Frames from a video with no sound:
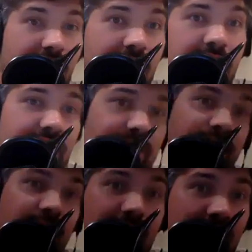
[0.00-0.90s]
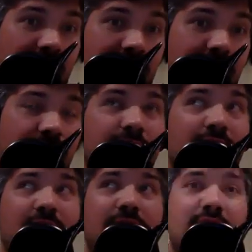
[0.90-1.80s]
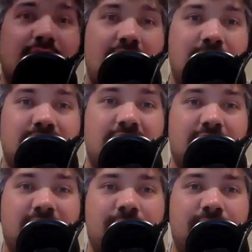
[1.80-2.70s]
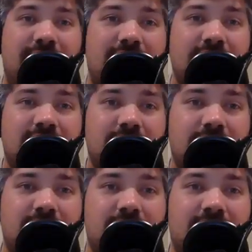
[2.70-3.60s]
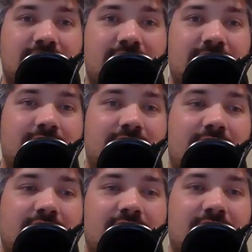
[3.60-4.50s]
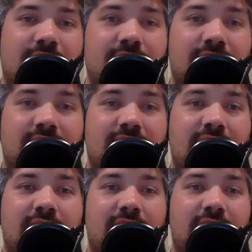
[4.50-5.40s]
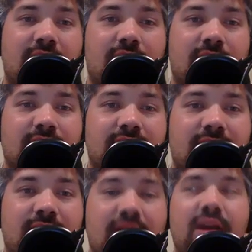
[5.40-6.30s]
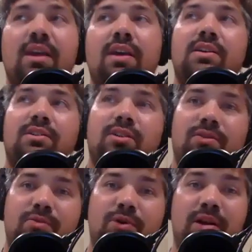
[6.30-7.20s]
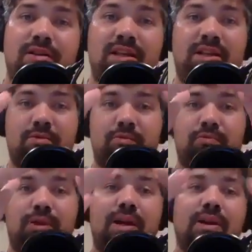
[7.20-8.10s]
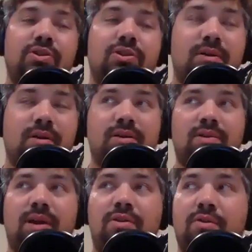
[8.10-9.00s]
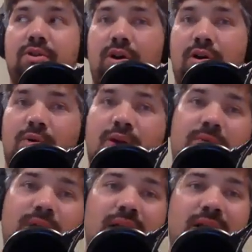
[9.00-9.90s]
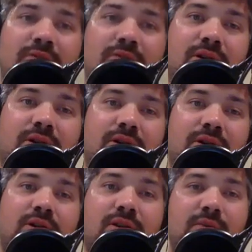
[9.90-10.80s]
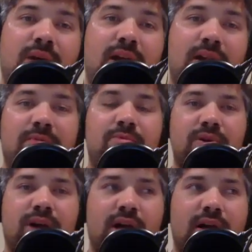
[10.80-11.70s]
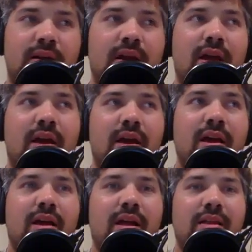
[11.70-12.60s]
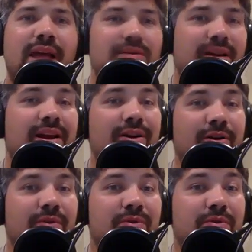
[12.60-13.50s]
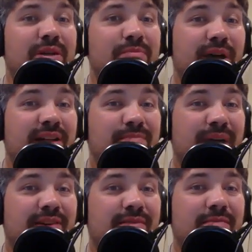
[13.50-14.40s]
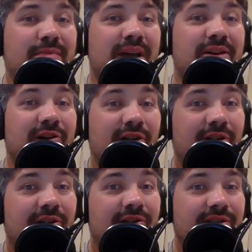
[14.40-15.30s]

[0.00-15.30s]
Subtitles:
So I did a knock, and it was like the flattest dead knock ever. It didn't carry at all the sound. So we're on this ridge. So I do a call one way, I do a call another way, and we're talking. That's when I hear the response back to my call.